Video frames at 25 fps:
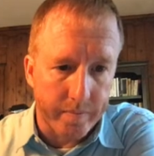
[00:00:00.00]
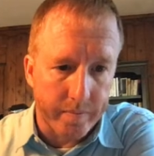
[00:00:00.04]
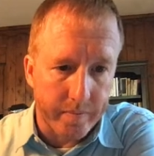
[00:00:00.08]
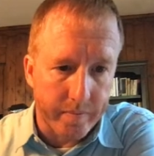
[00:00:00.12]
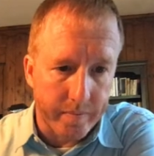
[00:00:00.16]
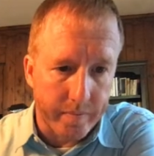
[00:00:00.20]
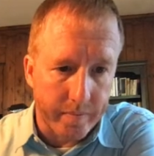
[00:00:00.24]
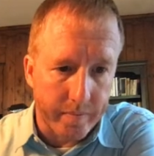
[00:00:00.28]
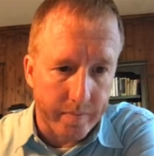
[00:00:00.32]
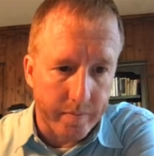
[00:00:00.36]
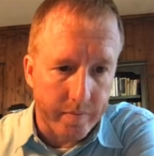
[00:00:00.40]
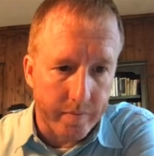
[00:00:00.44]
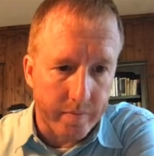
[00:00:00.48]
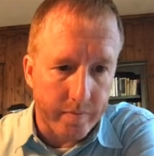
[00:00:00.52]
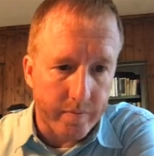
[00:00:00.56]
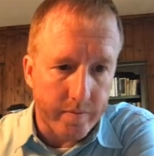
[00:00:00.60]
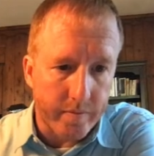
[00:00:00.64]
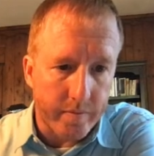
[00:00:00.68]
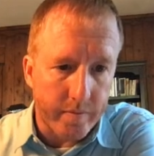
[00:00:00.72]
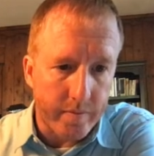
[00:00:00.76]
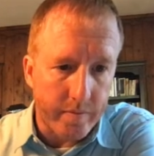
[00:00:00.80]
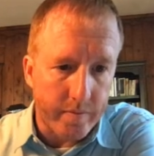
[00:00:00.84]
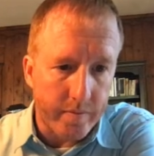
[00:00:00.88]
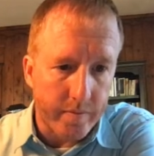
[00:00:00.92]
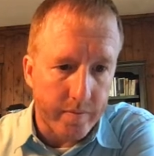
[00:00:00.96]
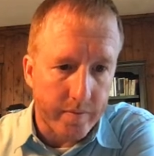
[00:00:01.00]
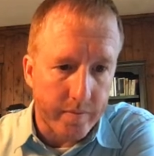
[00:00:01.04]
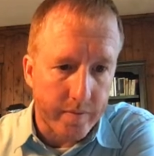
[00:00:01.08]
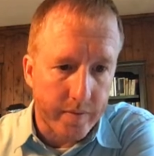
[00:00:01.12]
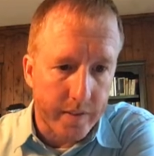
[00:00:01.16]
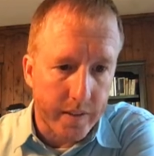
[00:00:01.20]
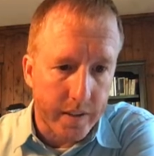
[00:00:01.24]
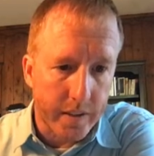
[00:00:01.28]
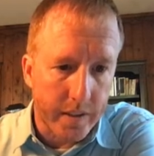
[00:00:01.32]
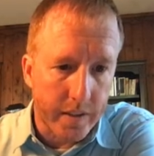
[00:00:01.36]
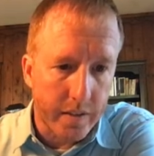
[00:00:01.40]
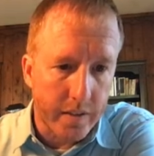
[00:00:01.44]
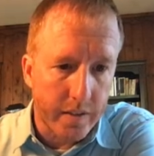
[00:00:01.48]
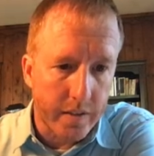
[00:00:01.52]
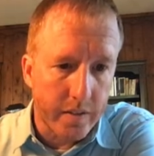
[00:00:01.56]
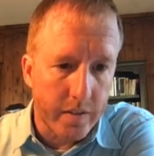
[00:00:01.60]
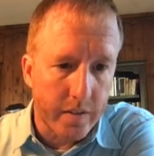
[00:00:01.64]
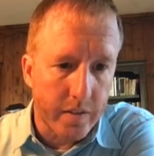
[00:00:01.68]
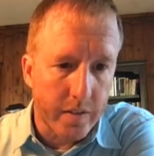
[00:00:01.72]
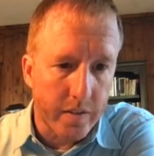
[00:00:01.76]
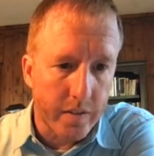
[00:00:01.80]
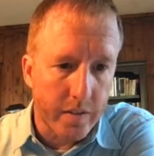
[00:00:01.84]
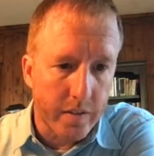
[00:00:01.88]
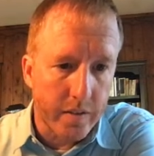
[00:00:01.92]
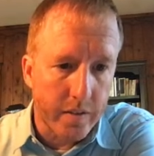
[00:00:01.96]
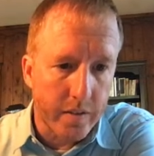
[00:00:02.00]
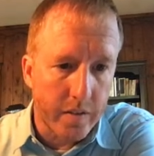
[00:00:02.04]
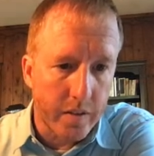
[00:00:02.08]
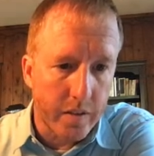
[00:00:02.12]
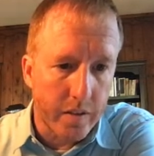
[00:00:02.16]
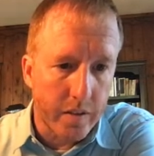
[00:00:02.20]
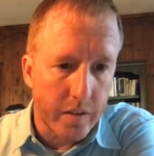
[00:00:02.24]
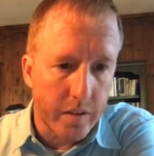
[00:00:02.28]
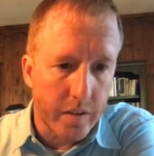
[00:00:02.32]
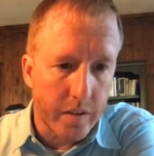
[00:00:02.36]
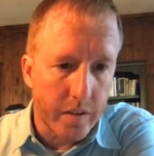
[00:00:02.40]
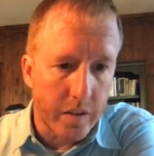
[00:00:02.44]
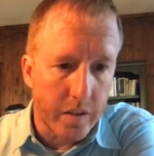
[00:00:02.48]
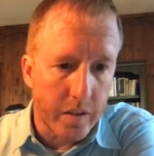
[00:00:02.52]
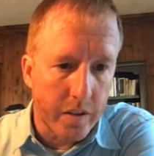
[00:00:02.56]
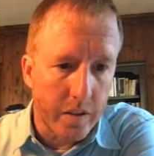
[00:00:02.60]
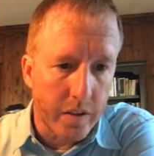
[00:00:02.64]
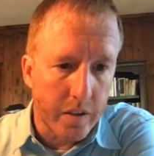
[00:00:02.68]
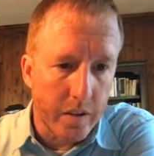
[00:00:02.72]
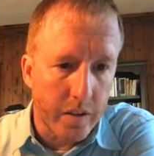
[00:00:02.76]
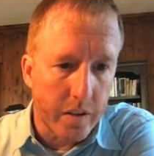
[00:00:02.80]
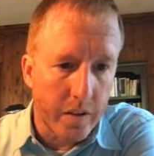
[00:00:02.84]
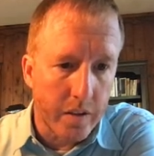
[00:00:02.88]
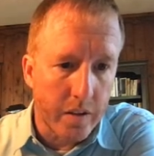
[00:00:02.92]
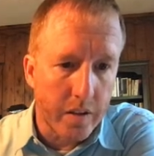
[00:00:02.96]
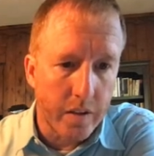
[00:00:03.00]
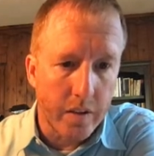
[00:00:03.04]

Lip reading: No one is speaking in this clip.